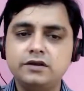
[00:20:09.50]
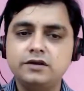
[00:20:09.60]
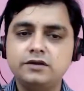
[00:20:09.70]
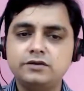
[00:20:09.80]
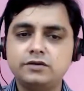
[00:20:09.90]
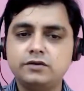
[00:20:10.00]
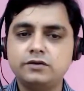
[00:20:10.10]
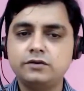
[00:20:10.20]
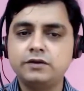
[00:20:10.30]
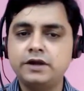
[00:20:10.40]

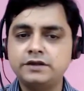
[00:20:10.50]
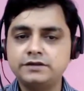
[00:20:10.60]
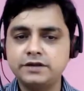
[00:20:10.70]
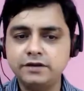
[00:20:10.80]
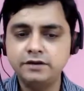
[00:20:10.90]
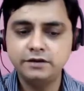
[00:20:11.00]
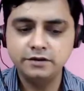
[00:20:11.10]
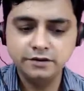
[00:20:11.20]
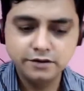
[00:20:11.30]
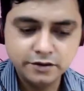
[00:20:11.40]
So as I said,
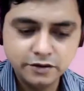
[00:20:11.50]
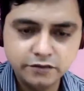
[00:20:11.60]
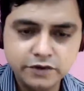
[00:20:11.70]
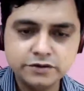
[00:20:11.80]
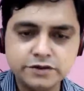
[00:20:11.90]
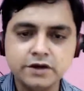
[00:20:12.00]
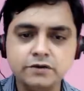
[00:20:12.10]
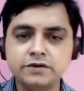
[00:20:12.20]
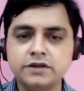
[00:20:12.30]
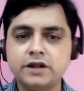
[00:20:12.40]
when you start
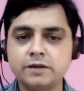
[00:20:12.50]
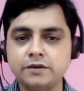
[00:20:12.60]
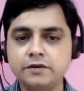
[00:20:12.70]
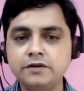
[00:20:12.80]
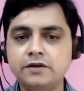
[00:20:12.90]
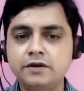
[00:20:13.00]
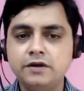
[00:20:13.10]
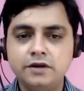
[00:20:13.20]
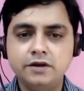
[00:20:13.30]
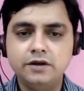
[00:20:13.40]
doing the tapping,
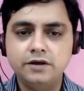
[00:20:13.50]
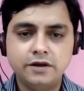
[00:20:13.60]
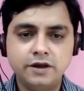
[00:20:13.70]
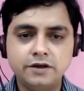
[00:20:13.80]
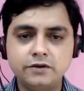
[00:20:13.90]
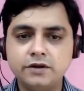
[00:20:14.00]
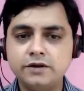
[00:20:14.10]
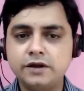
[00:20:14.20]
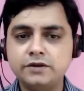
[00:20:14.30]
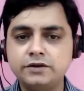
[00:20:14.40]
and you are
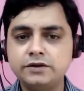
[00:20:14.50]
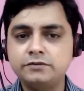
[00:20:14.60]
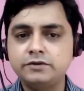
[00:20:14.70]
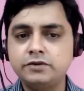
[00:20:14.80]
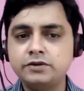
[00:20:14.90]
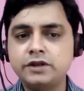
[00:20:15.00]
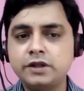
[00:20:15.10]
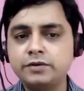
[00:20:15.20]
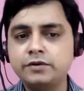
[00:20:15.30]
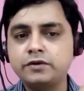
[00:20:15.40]
actually doing the
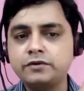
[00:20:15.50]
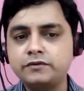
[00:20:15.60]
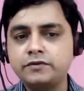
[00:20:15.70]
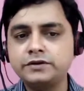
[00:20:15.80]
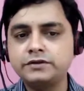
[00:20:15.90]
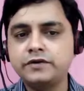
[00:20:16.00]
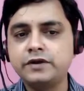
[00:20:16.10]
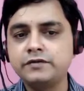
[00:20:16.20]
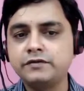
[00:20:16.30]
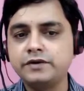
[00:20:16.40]
tapping on first 5
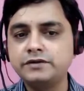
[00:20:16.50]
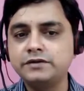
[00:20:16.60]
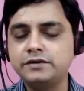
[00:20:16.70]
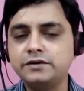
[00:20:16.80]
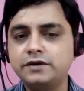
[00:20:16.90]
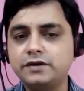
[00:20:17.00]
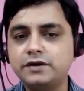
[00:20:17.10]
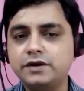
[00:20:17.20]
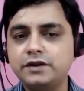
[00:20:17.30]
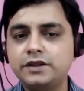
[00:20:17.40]
events,
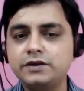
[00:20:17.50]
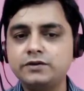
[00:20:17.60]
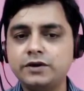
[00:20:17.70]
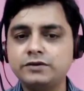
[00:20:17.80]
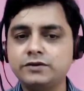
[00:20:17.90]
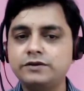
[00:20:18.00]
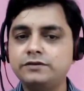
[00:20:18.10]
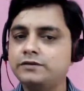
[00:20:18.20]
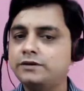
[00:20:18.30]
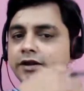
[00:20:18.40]
and then you actually
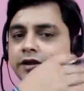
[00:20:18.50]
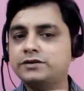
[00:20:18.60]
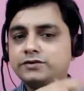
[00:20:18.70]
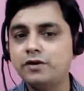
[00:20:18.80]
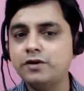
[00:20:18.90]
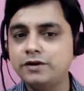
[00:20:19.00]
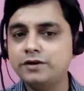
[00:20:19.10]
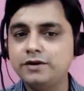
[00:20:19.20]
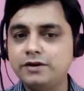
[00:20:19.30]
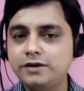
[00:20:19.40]
take a stock,
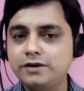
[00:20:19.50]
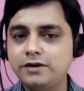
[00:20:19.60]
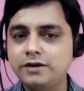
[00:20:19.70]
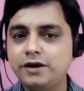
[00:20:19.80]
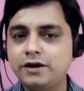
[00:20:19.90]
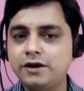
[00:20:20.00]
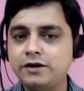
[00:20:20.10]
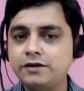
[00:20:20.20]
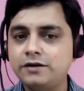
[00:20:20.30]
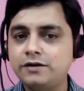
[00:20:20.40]
and
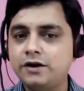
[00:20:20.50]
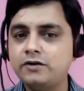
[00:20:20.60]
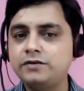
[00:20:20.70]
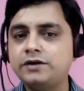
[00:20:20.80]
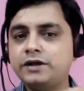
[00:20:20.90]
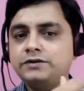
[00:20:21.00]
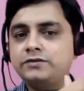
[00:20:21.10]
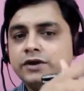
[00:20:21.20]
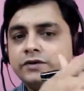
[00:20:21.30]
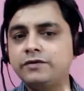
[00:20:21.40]
out of the rest
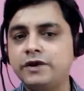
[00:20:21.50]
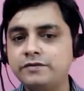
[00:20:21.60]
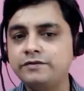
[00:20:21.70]
25